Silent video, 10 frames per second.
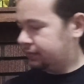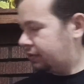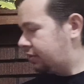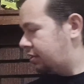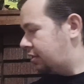
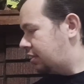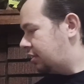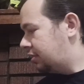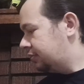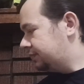
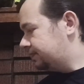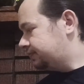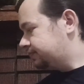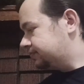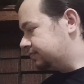
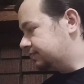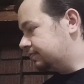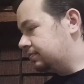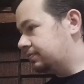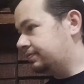
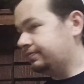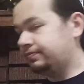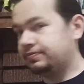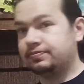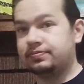
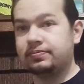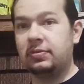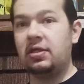No one is speaking in this clip.